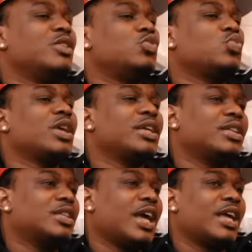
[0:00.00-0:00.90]
would make you
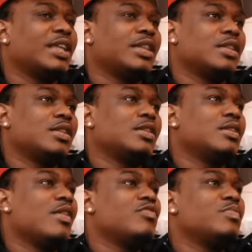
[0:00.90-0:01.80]
think that
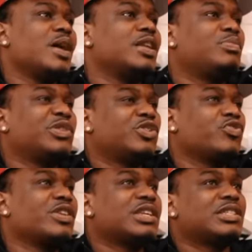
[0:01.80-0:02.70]
everybody
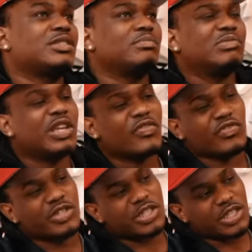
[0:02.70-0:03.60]
portraying some
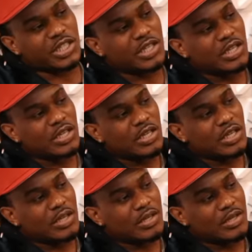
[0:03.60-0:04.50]
different shit?
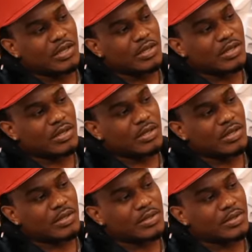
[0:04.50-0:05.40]
Because,